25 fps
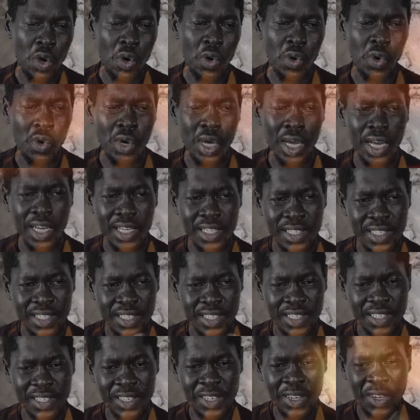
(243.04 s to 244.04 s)
who
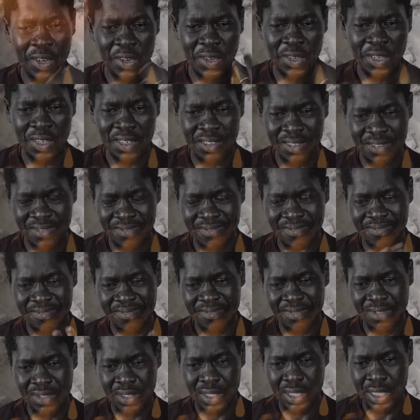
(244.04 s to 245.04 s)
has known
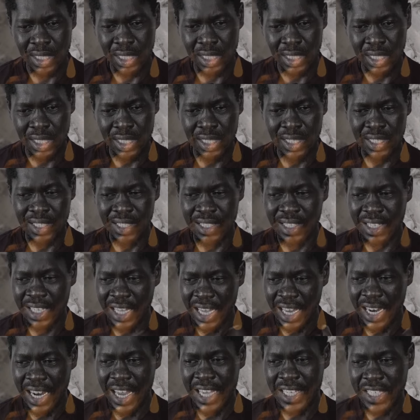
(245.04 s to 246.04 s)

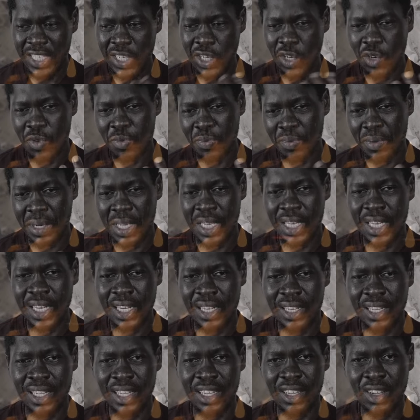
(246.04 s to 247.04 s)
their nature
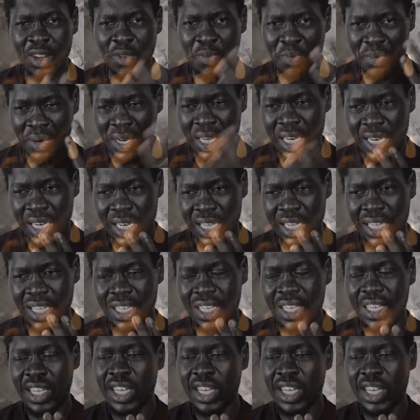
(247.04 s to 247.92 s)
completely,